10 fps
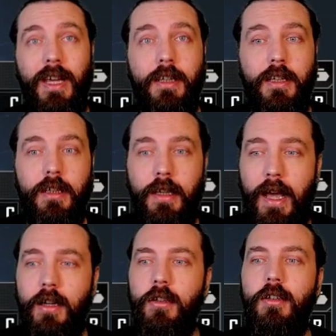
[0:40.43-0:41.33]
and it
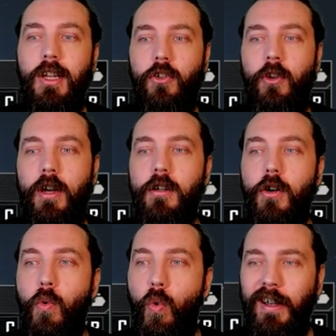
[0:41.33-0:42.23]
can dish out
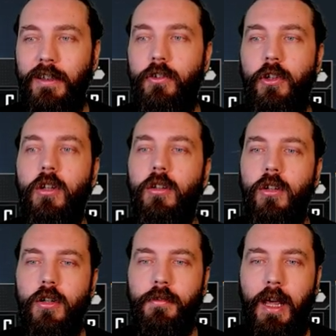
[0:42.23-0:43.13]
quite a
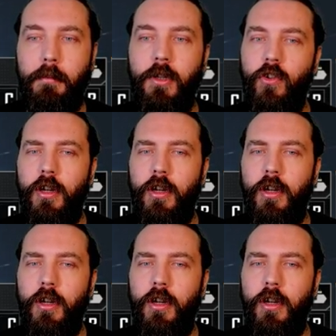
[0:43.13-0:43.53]
lot of damage.